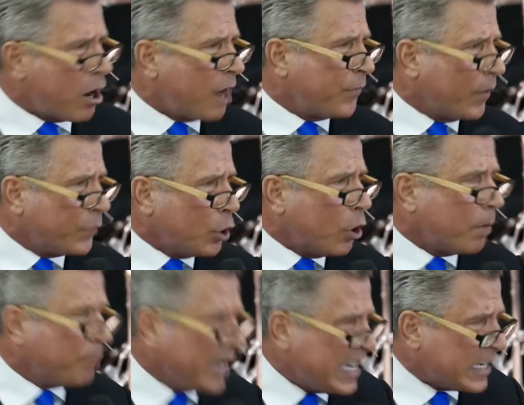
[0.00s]
off of your
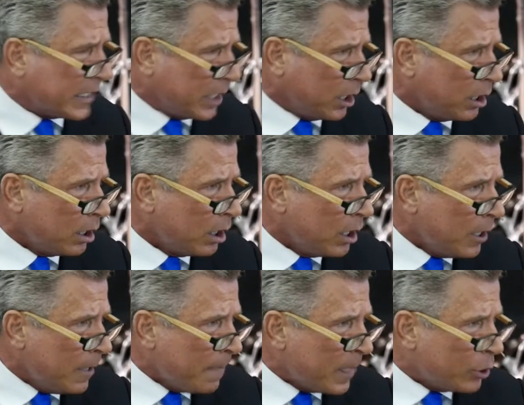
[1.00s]
beak.
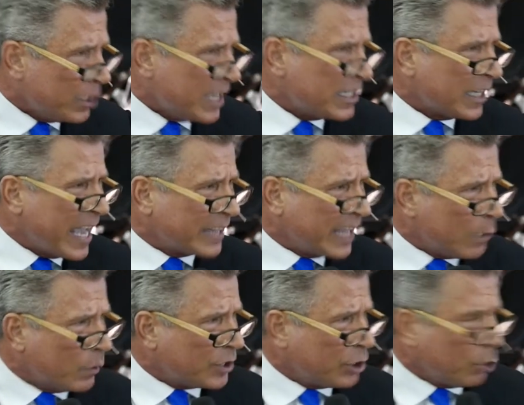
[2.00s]
You need to, like they
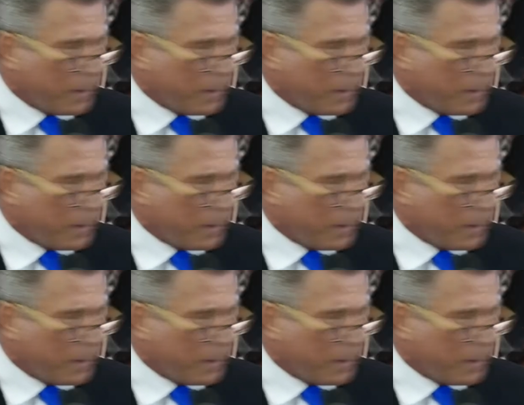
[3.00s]
would do,